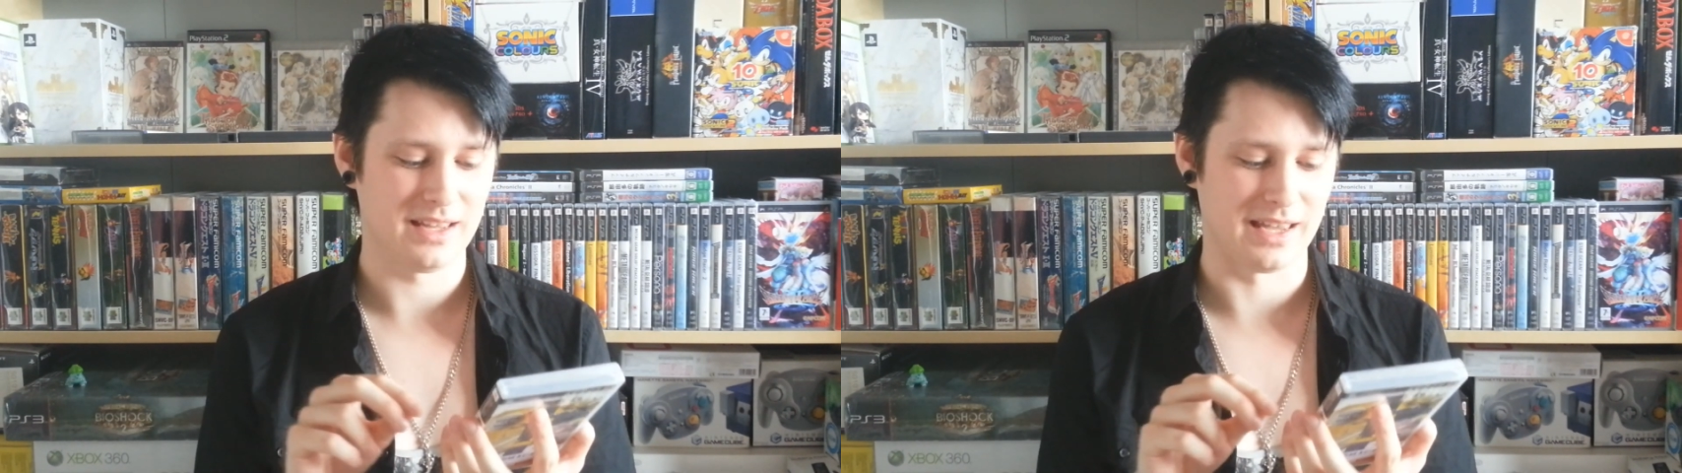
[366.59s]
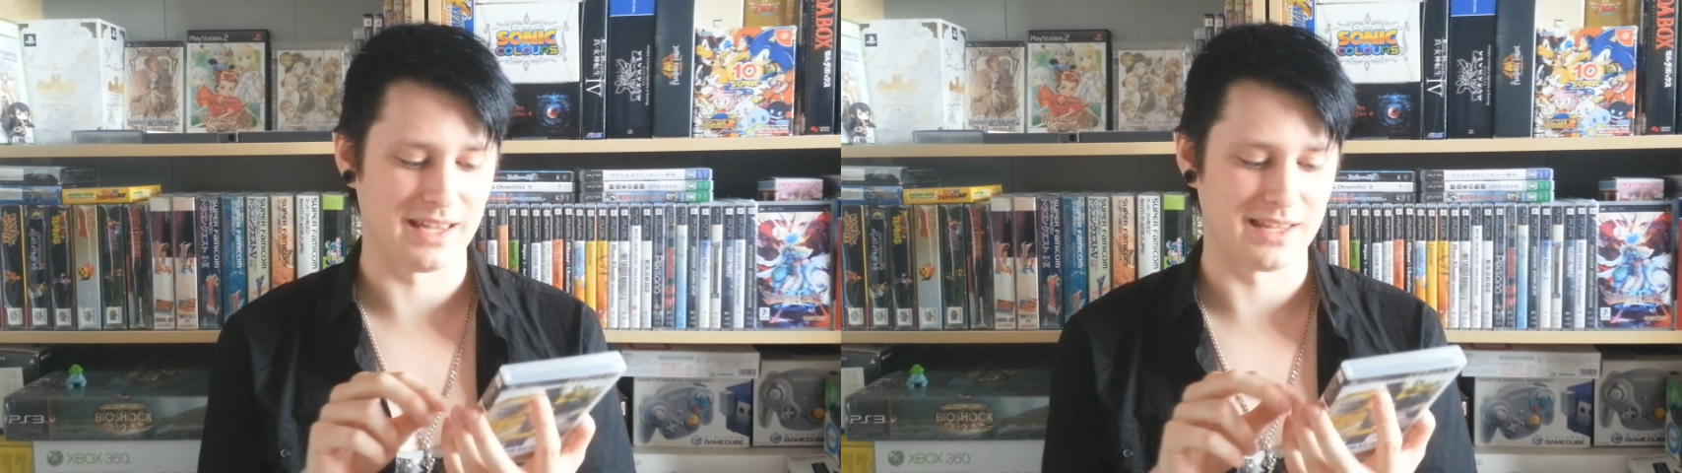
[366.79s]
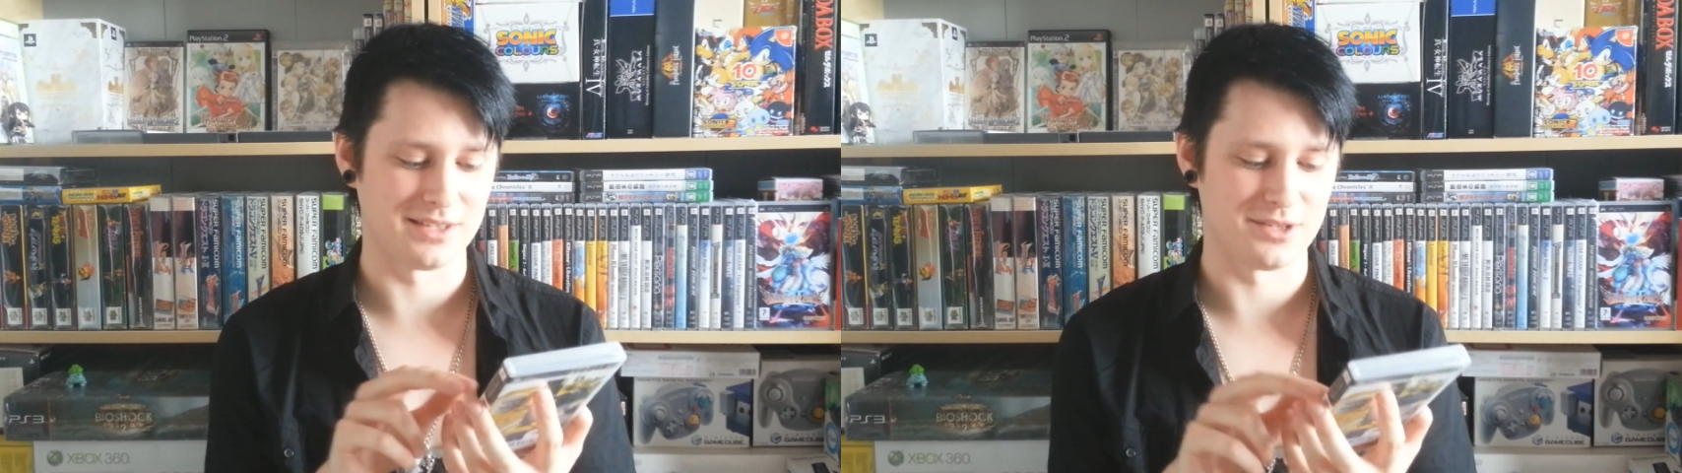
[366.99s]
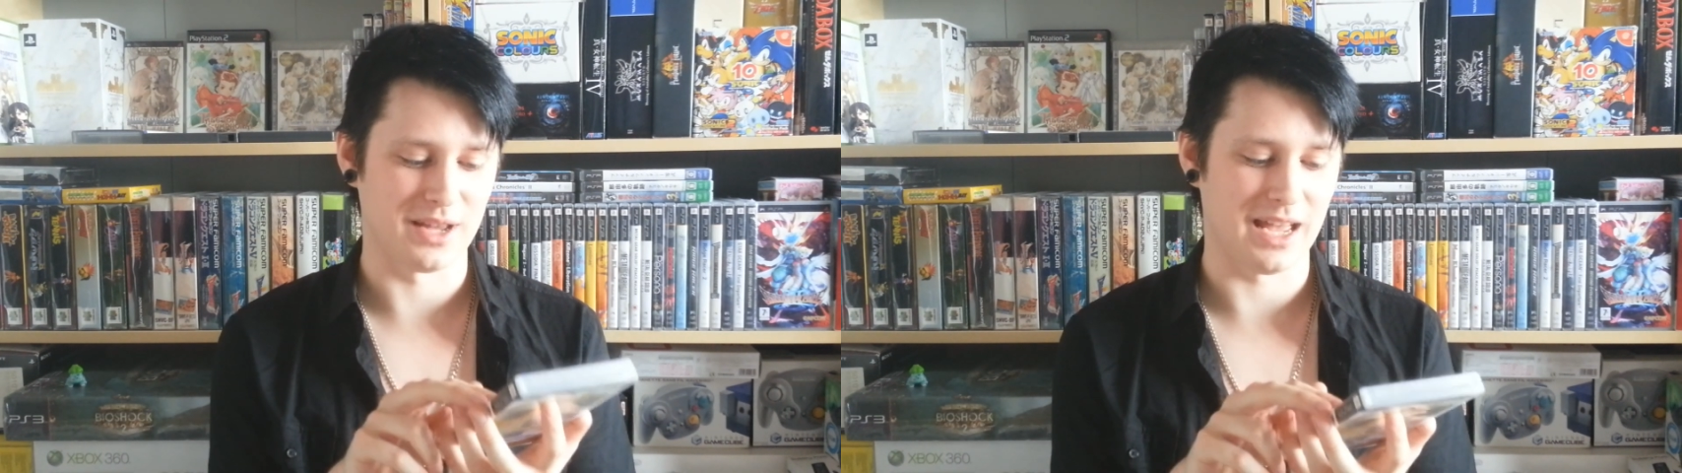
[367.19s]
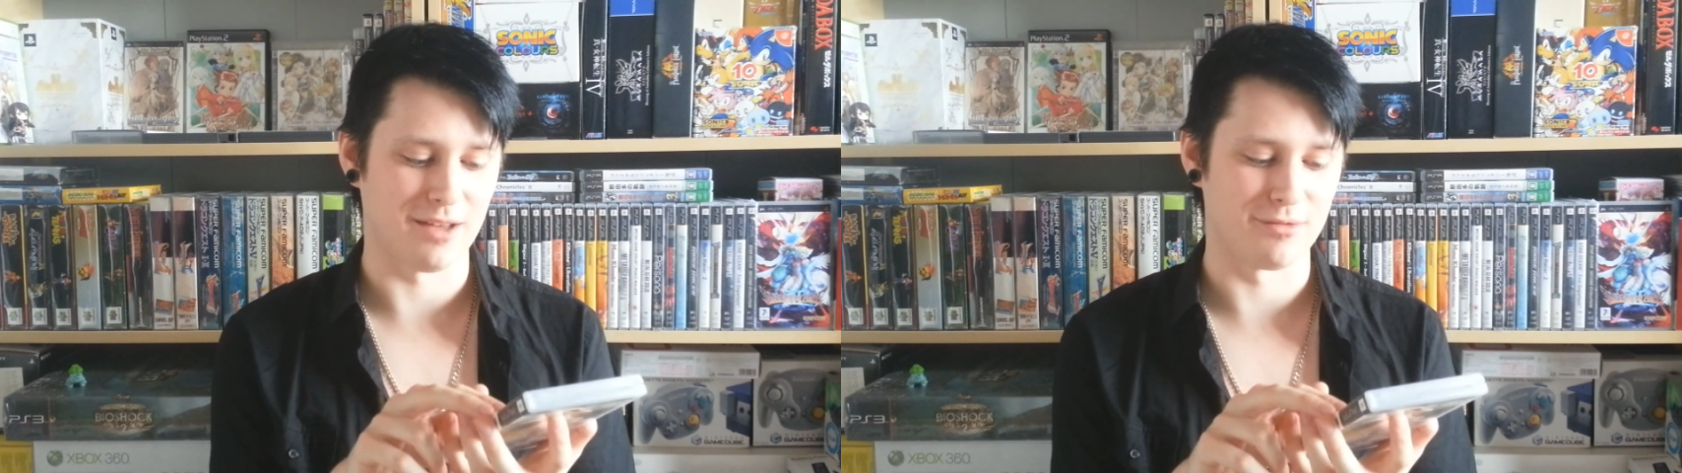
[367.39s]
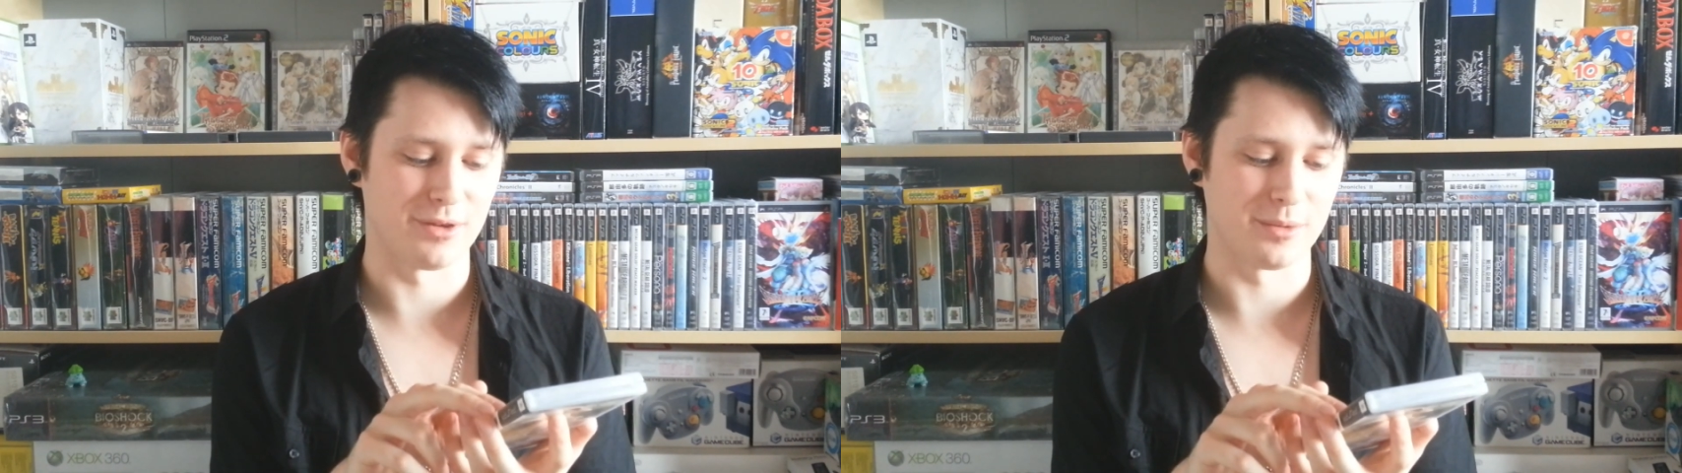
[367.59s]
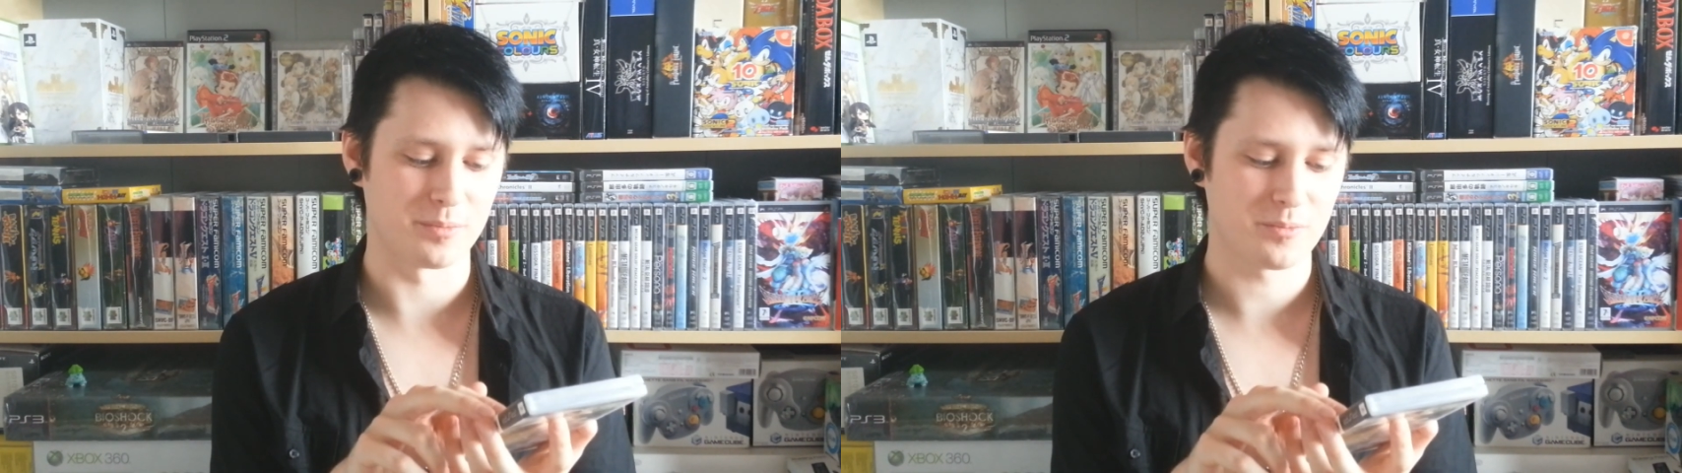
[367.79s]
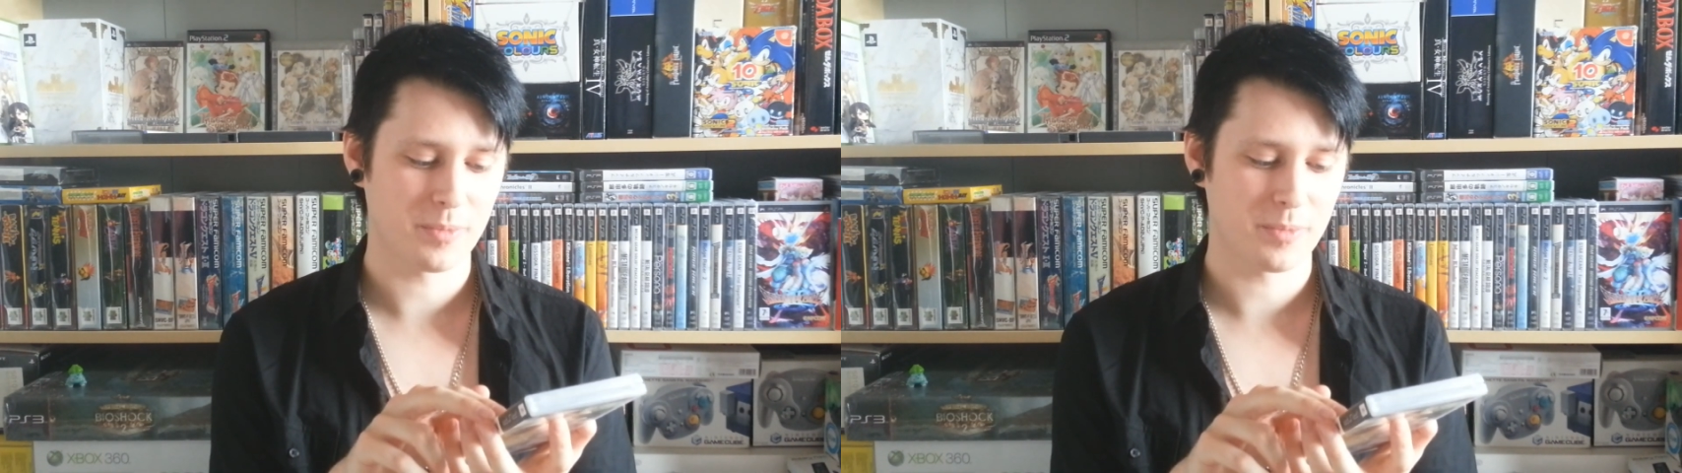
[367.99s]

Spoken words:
and you have